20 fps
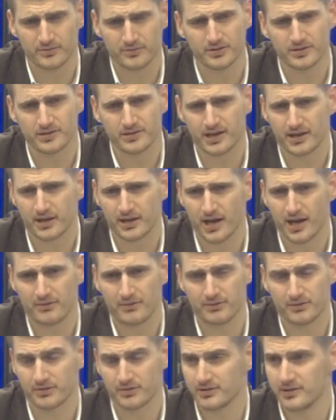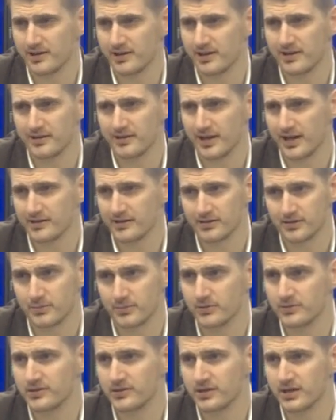second half was a disaster
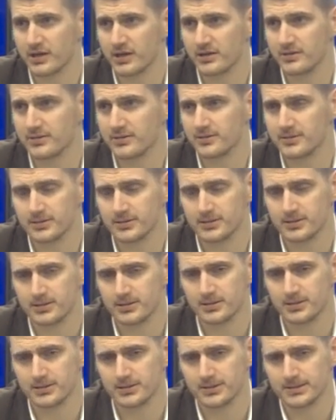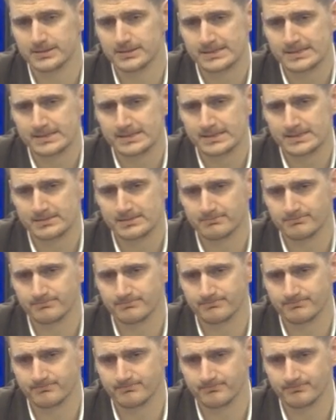both sides.
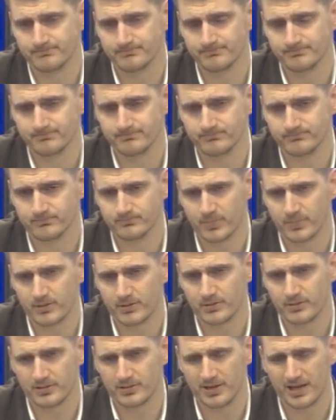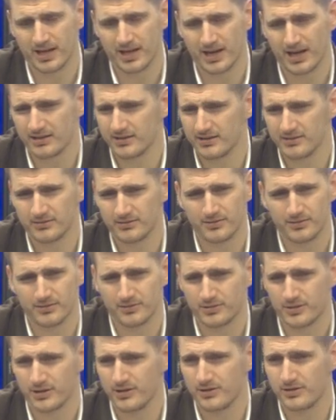They had the
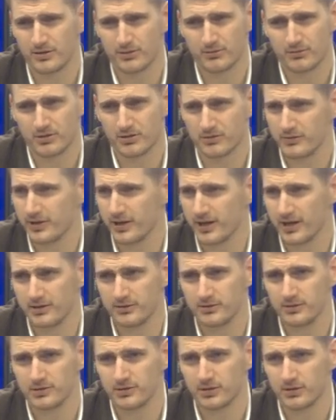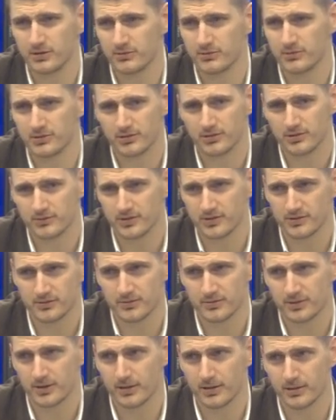2-3 turnovers. We had 2-3 turnovers, so it was
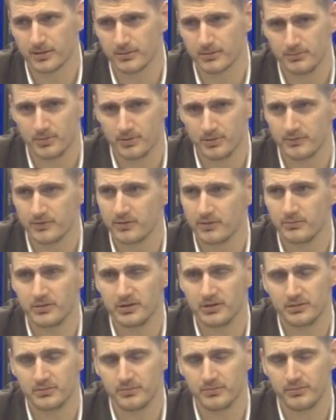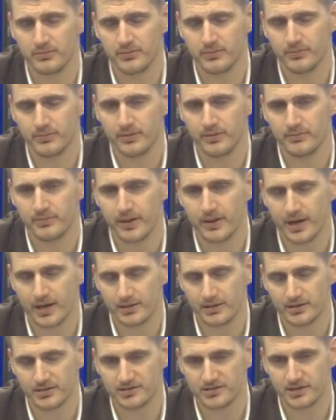really, really
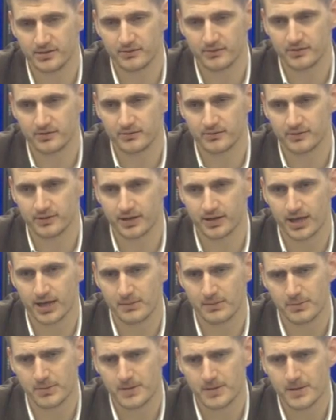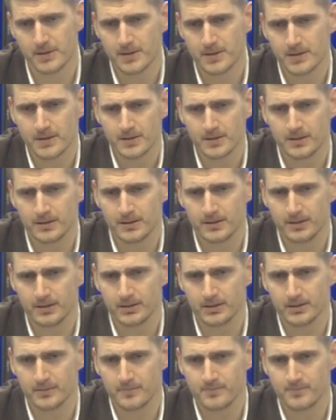bad sequence of the game.
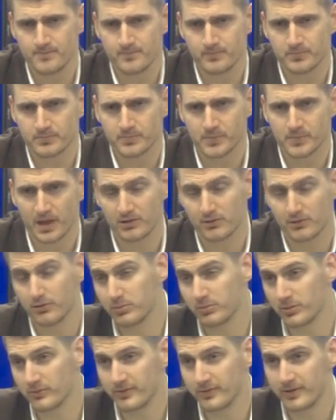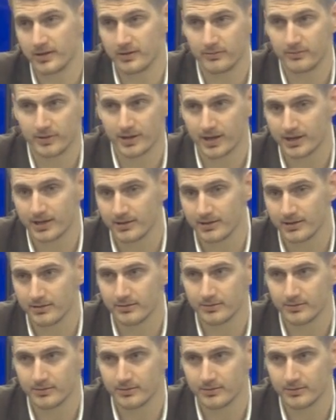And hopefully, we kind of